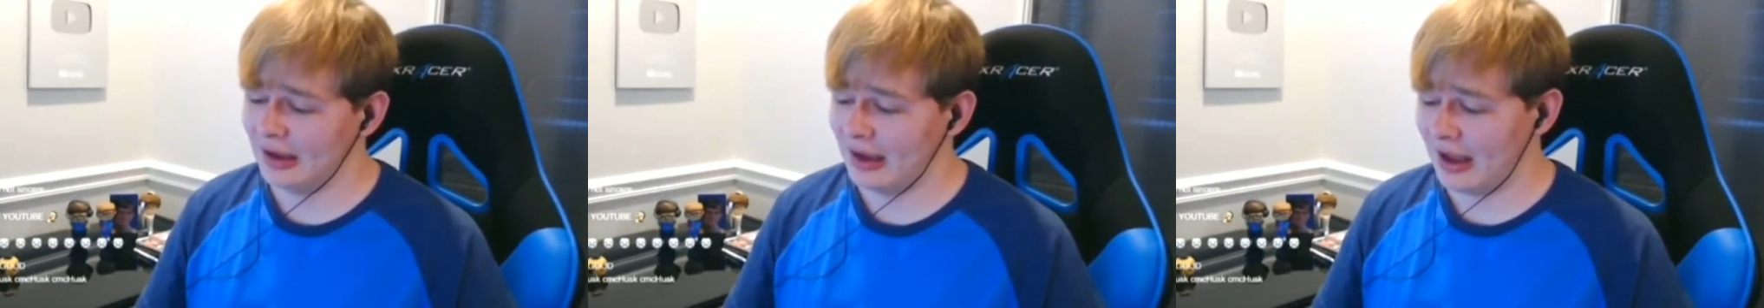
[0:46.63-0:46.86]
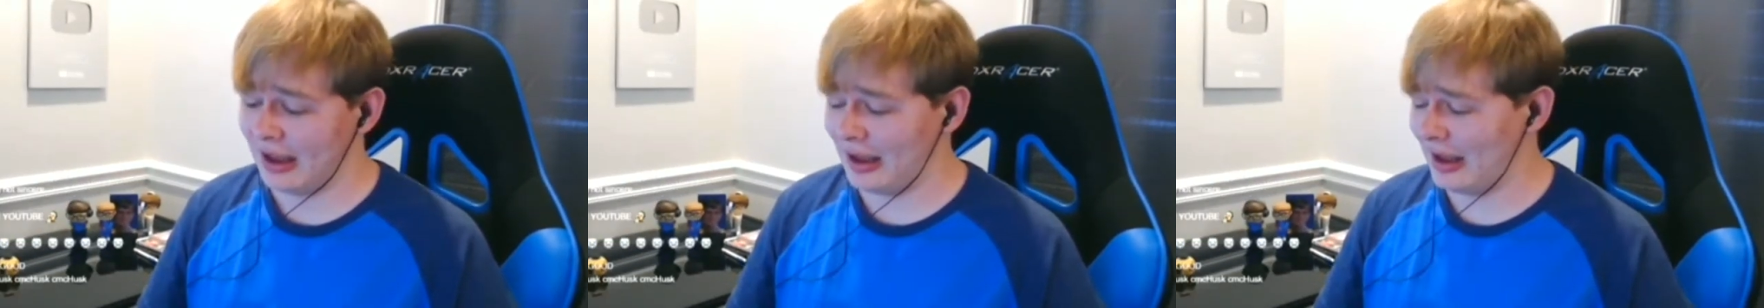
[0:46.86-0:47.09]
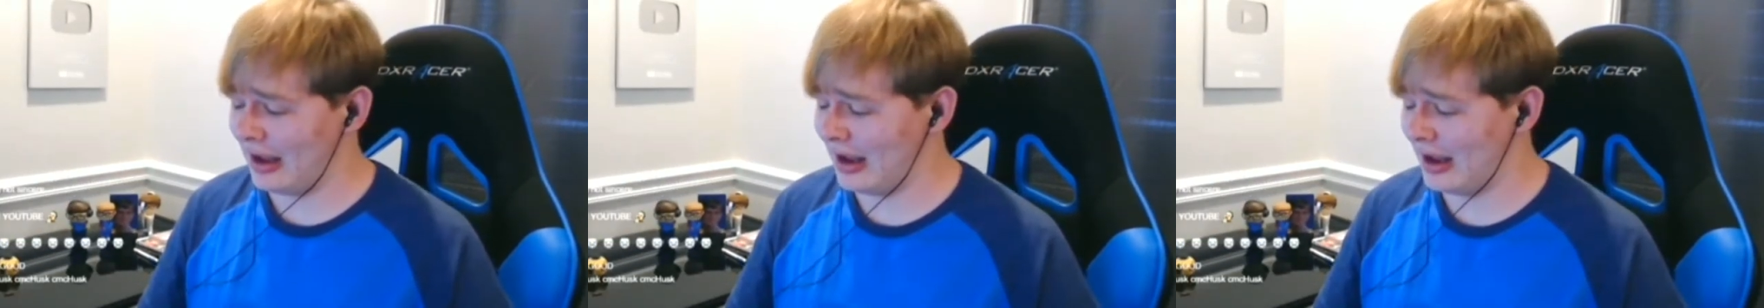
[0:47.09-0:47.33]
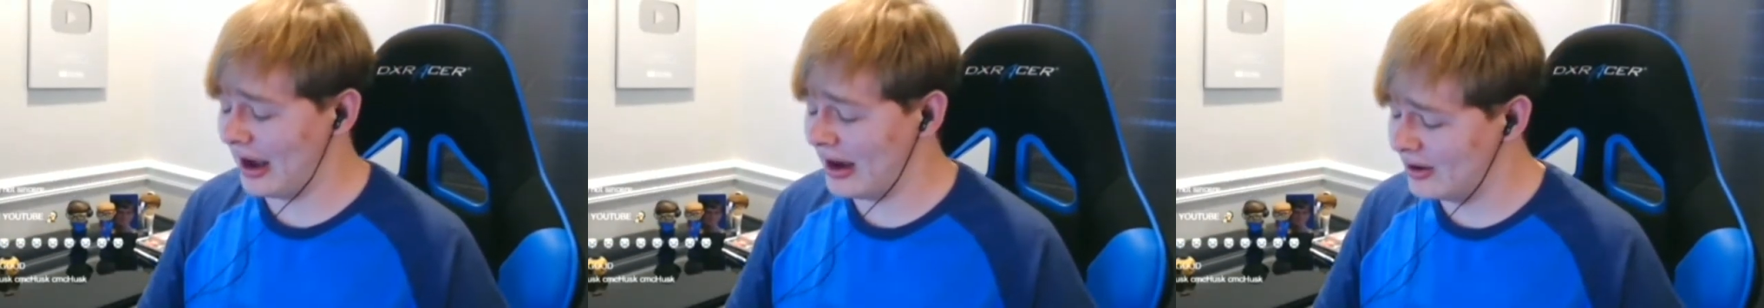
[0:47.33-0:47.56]
And I
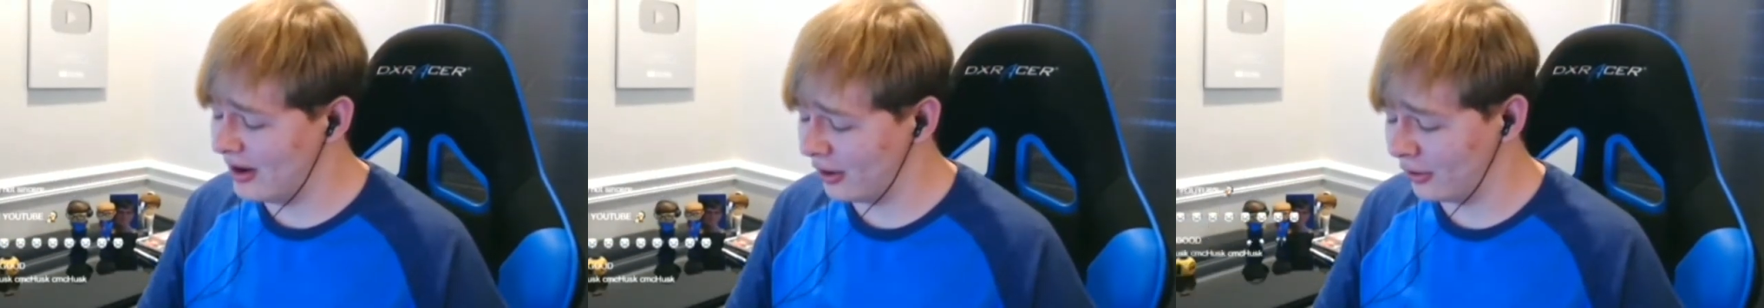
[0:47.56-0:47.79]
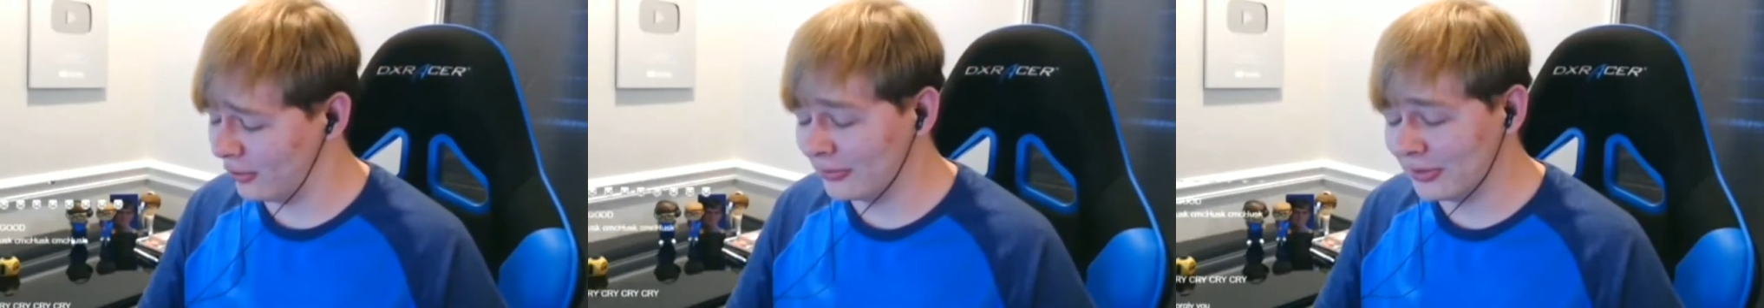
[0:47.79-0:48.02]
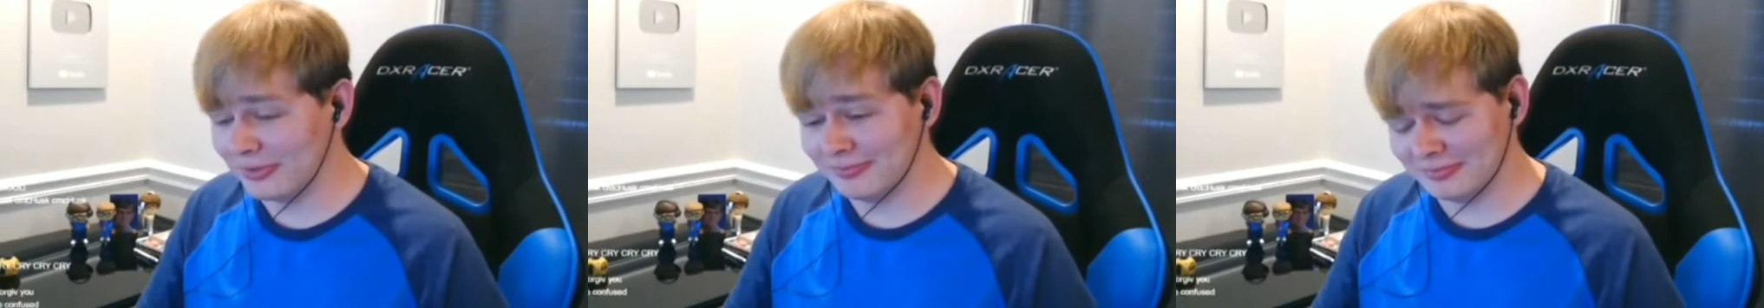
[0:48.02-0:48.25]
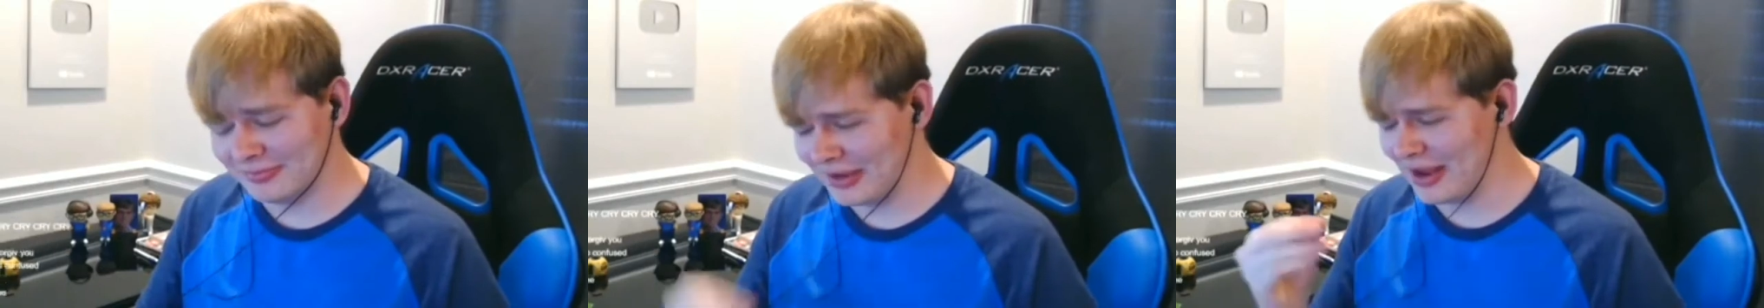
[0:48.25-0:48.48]
know in
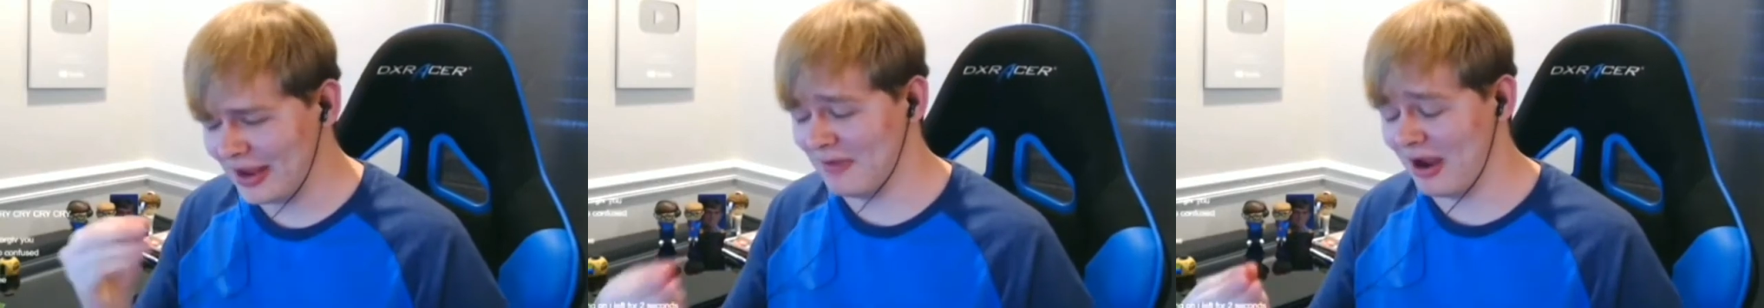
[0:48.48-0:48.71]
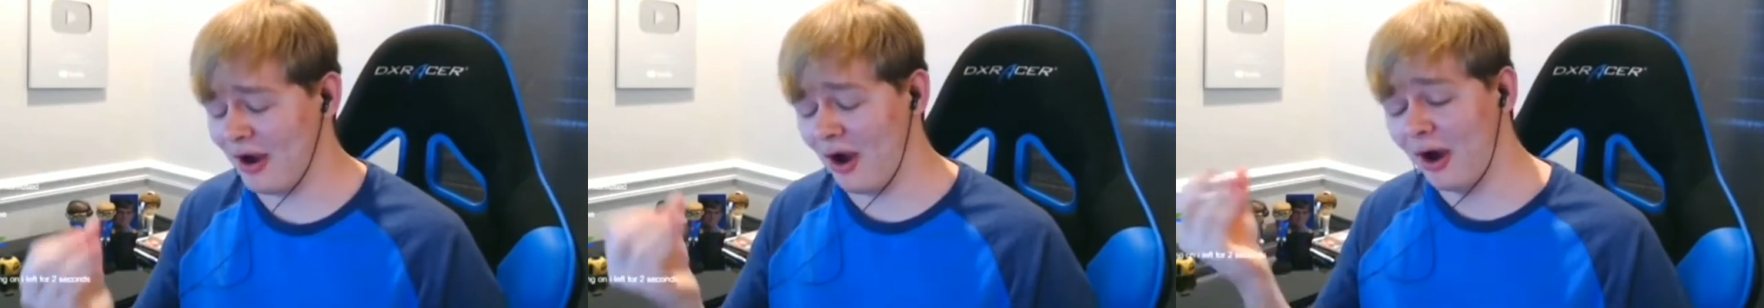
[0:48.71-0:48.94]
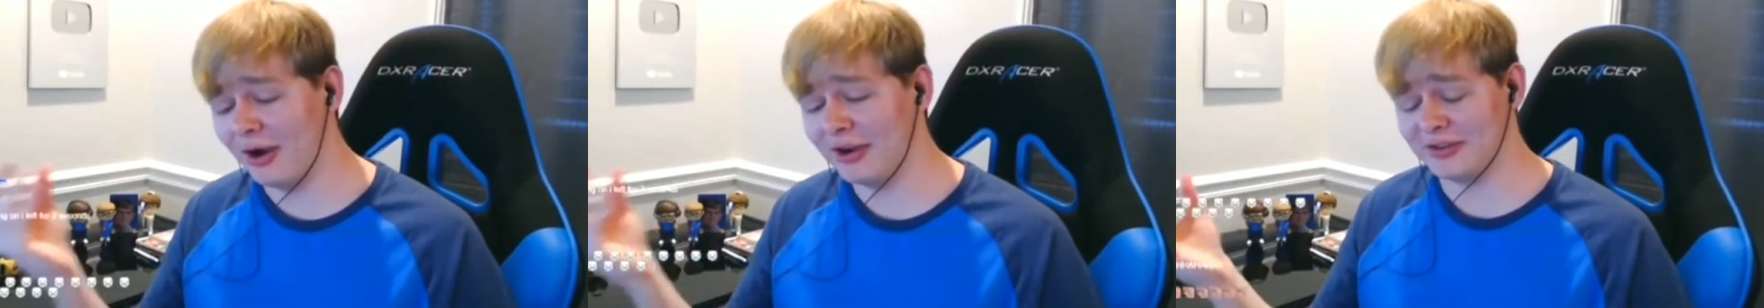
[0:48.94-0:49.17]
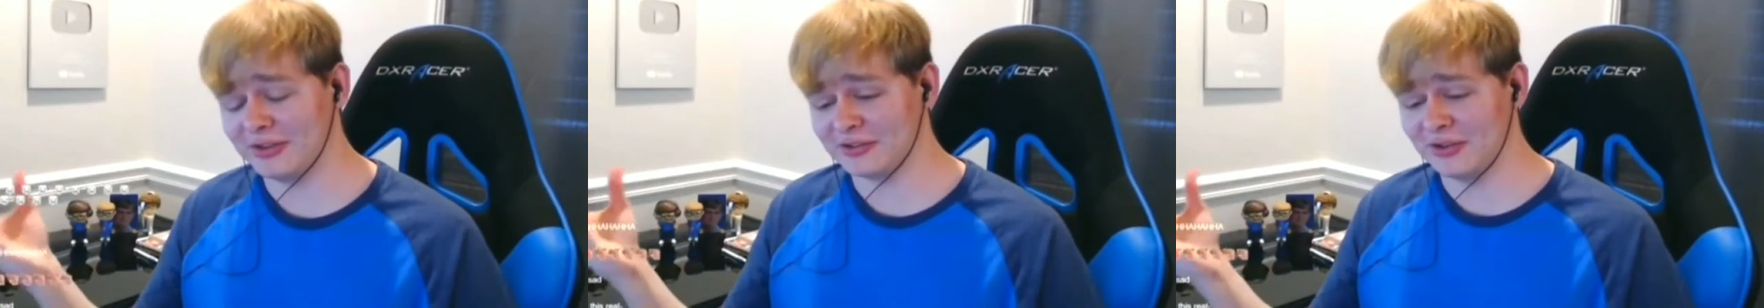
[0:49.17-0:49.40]
my heart there's no
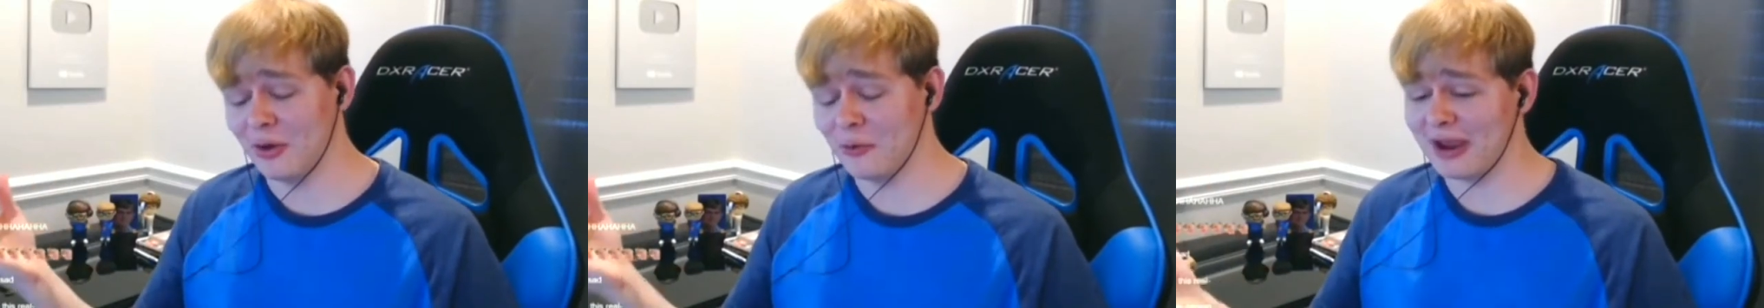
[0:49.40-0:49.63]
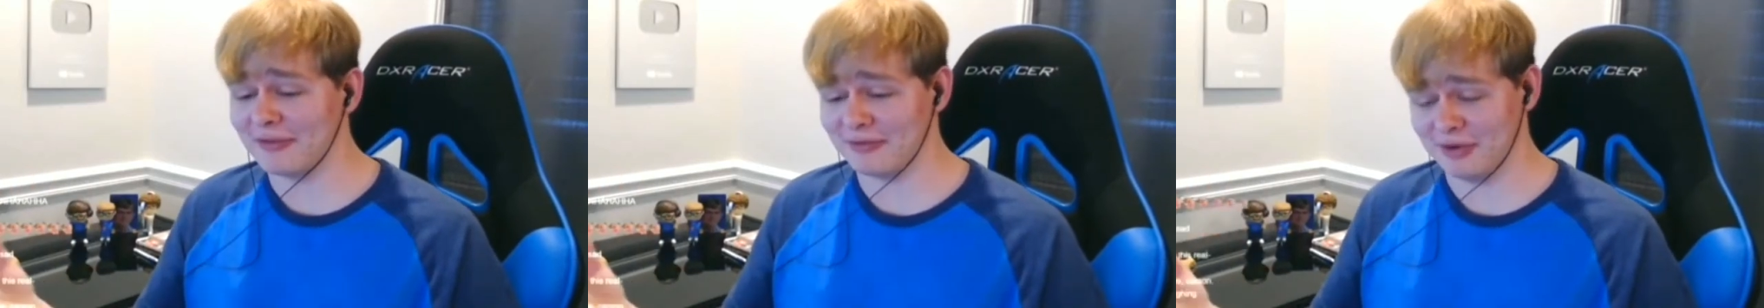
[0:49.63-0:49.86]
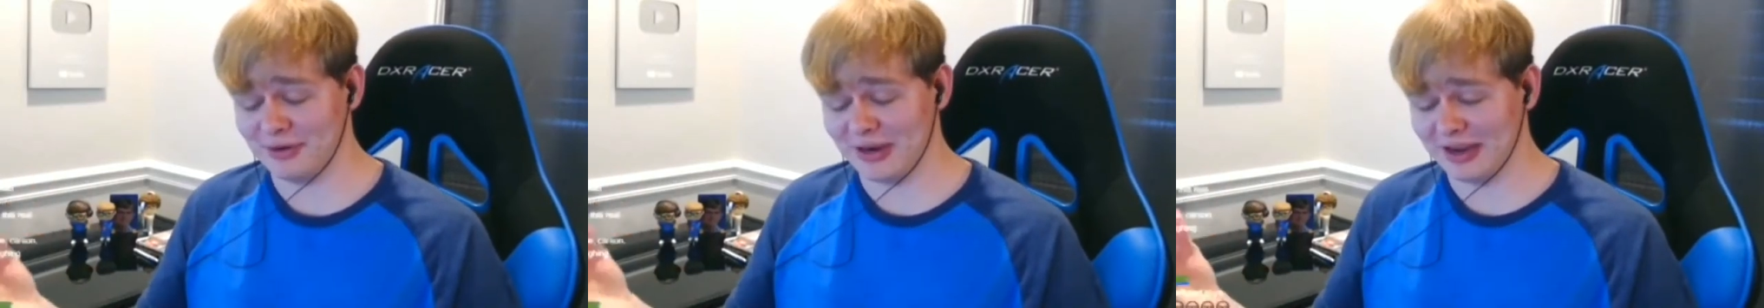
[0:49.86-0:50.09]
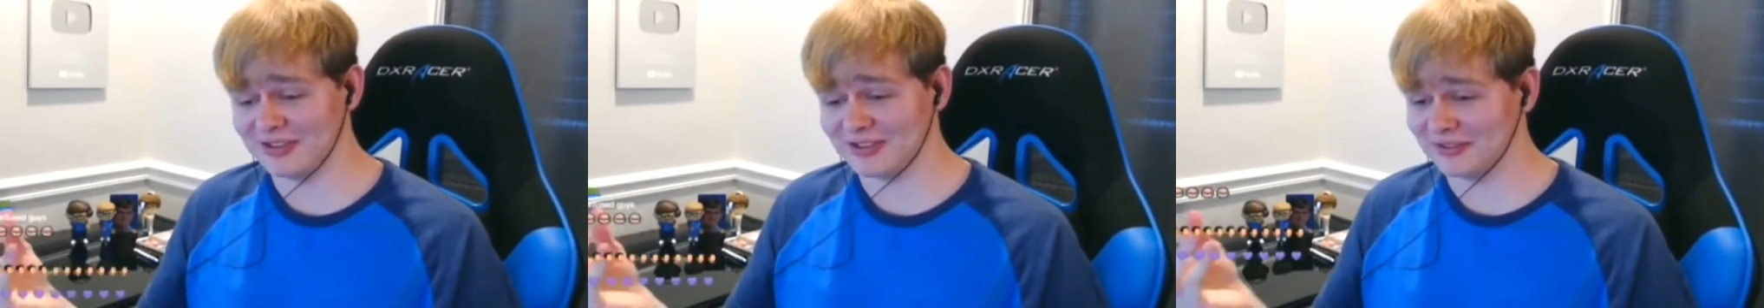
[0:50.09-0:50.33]
way for you guys to
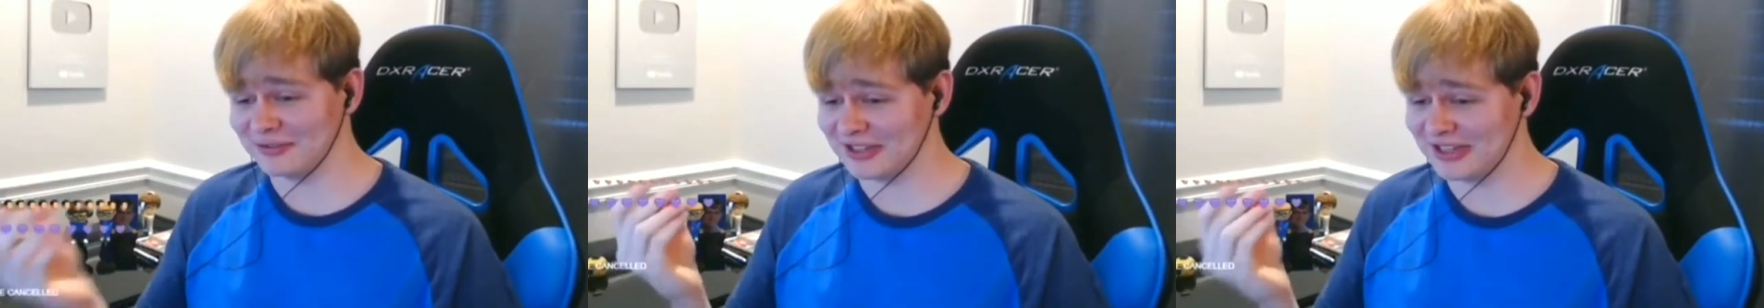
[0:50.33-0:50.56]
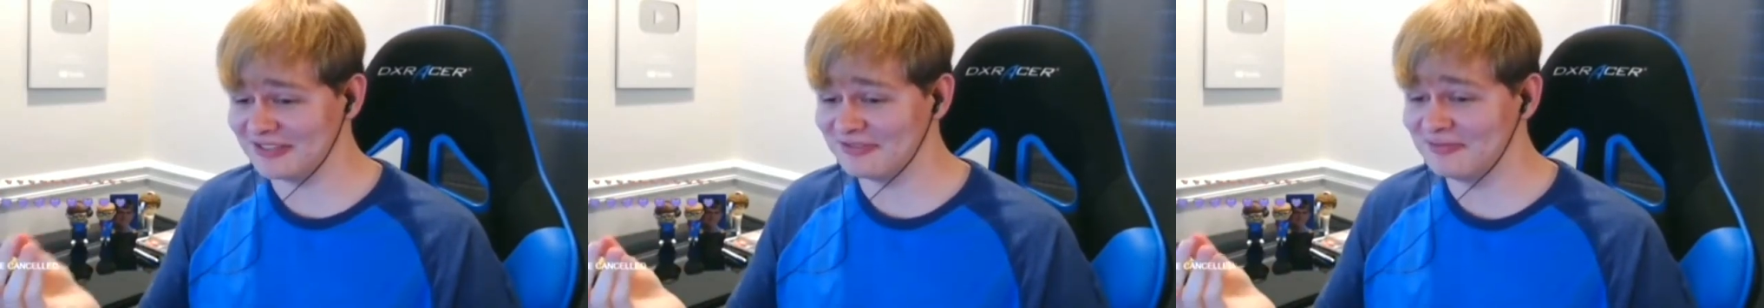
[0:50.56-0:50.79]
forgive me,